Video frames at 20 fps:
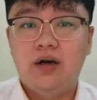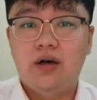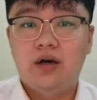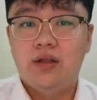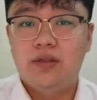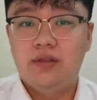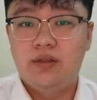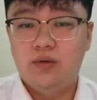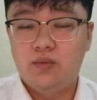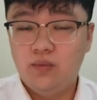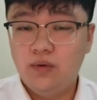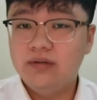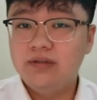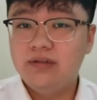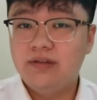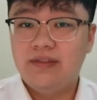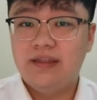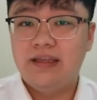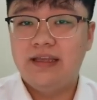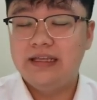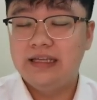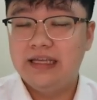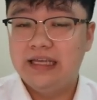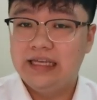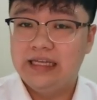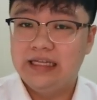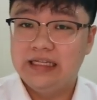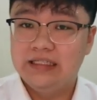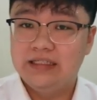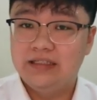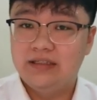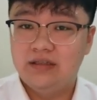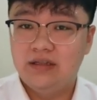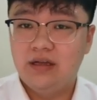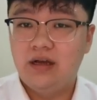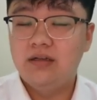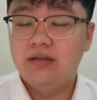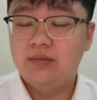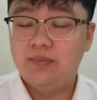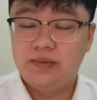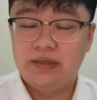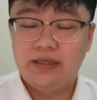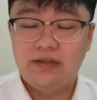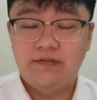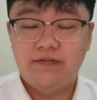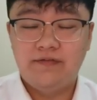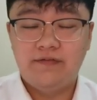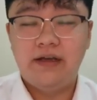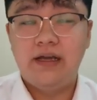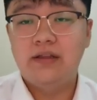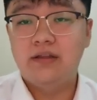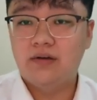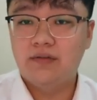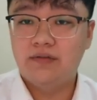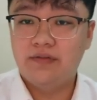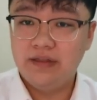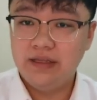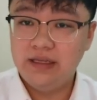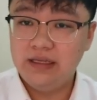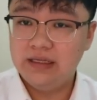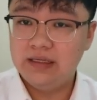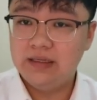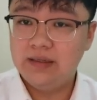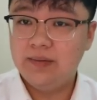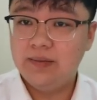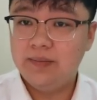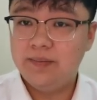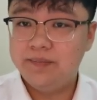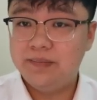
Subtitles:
The worst thing is not being fat or thin,